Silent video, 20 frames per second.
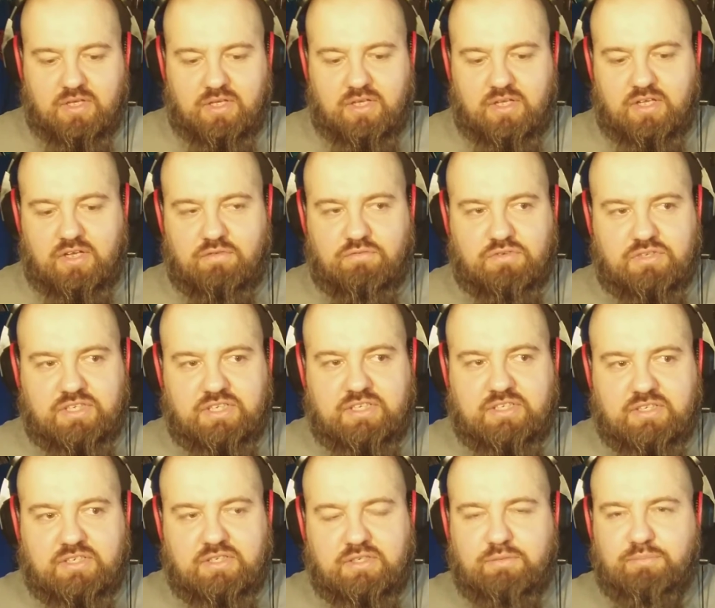really
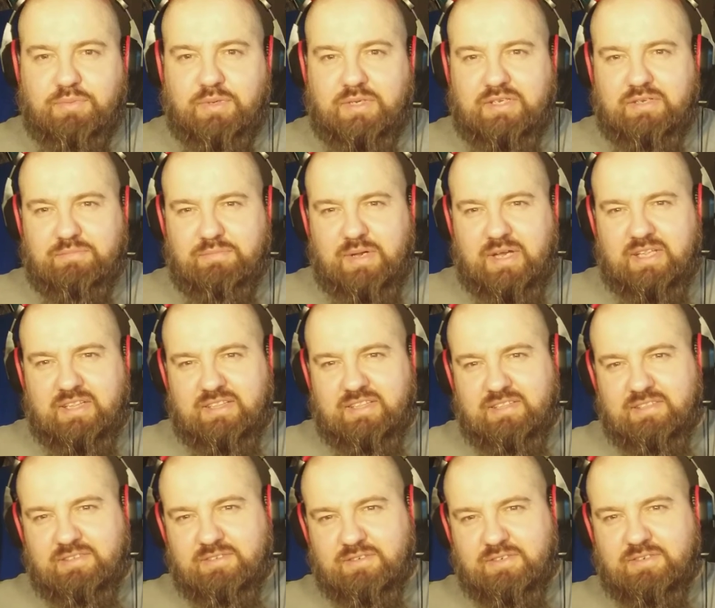good, but it might
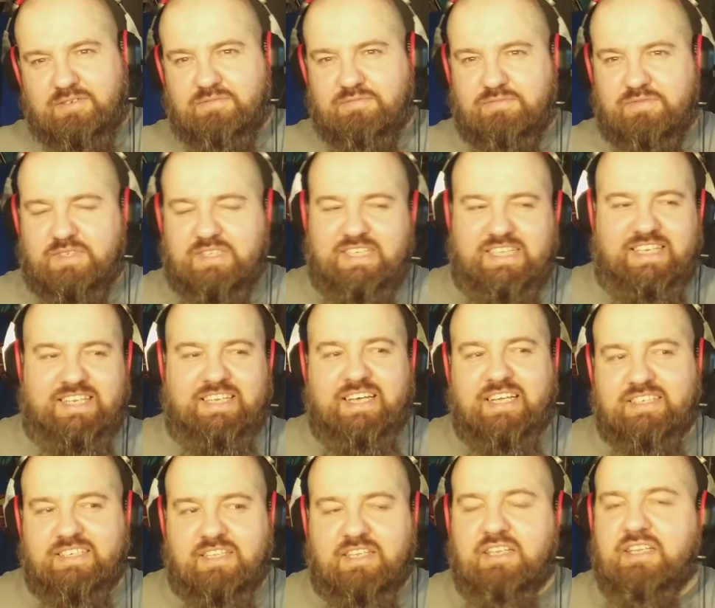look really
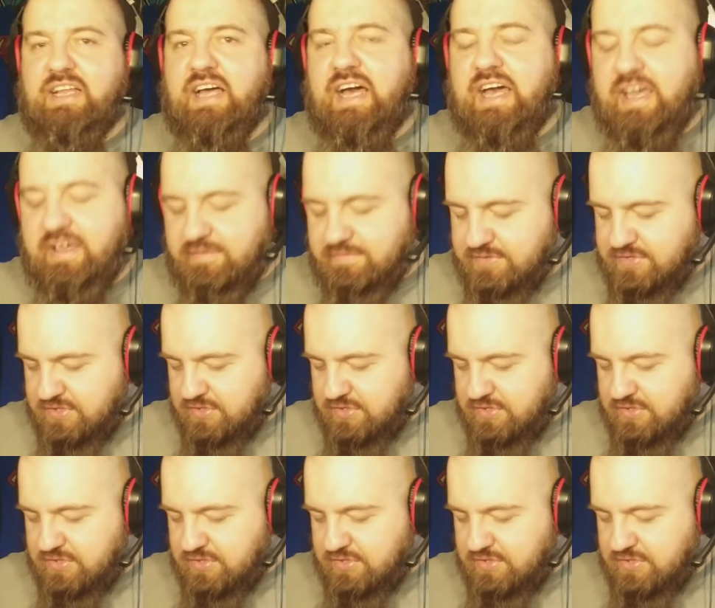not alive.